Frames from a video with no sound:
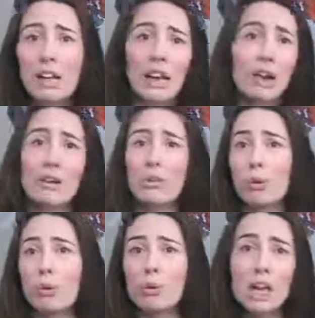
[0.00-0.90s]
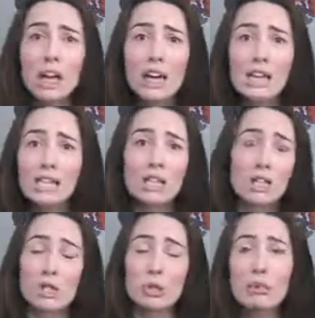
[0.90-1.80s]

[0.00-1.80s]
Now I have 3 new clients and it's so